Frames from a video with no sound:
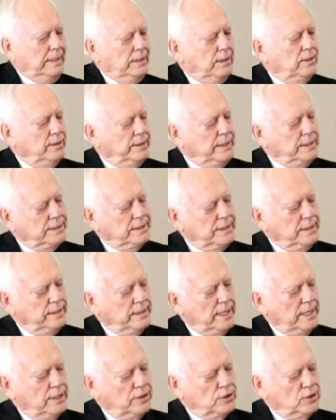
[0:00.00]
You know, you see
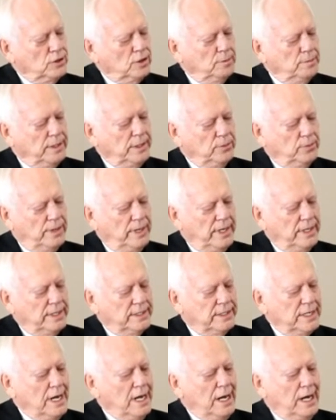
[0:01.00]
that in so many
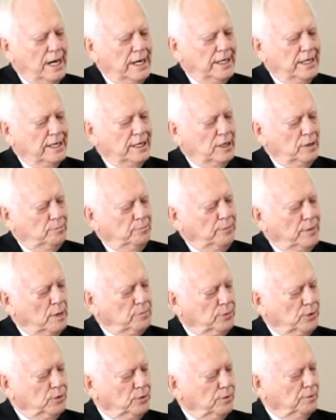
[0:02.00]
ways. I got a, a
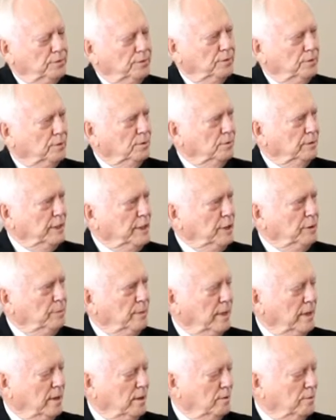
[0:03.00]
beautiful
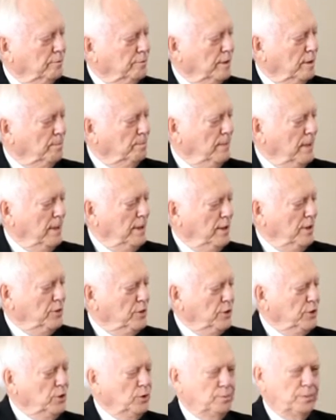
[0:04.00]
email from
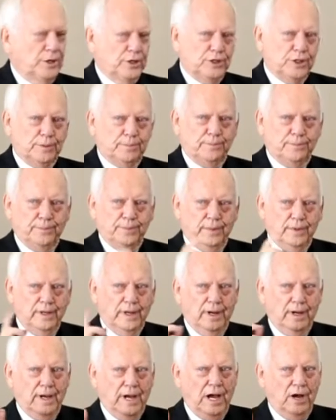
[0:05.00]
the new bishop uh,
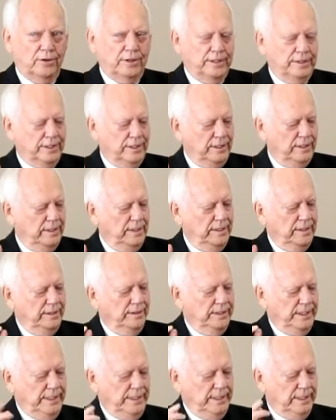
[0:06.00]
out in the,
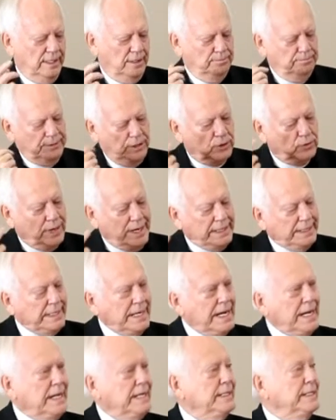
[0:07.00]
the um, Grand
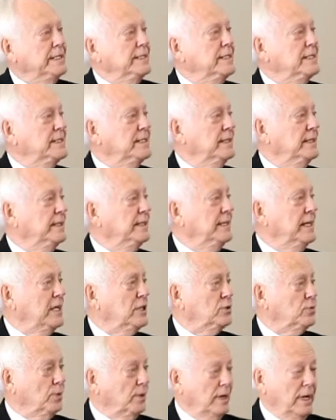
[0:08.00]
Canyon Synod,
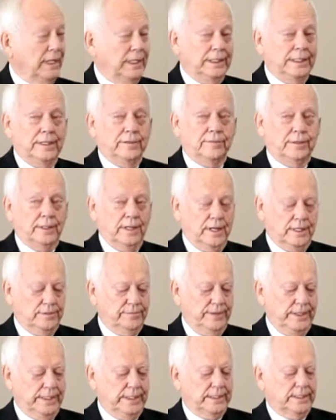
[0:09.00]
that's where I live in Las
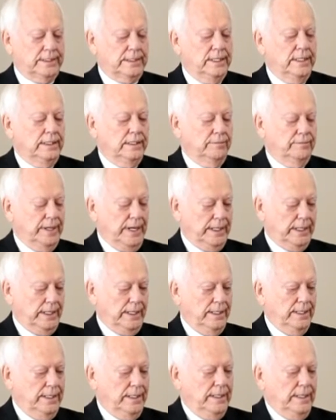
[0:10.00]
Vegas,
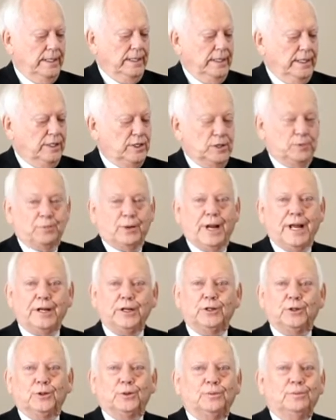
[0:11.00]
Nevada. She's brand
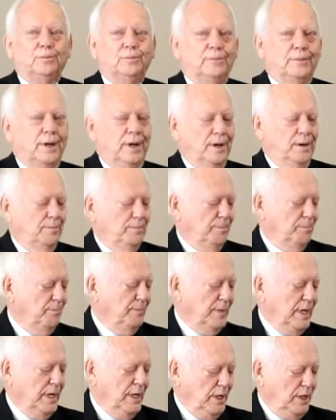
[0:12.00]
new, um,
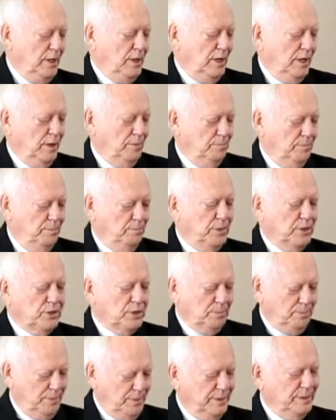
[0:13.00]
uh,
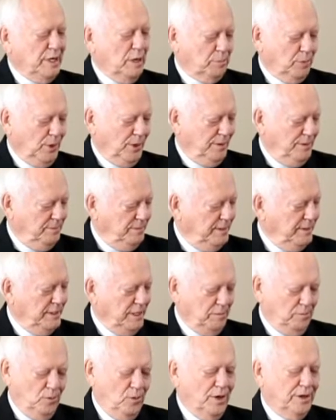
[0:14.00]
Bishop Deborah,
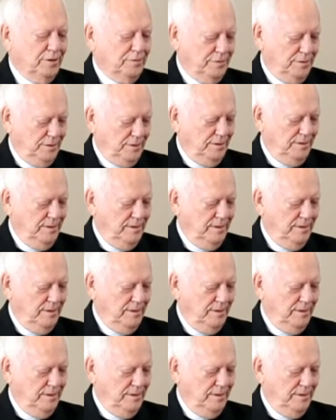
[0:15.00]
Deborah, wonderful.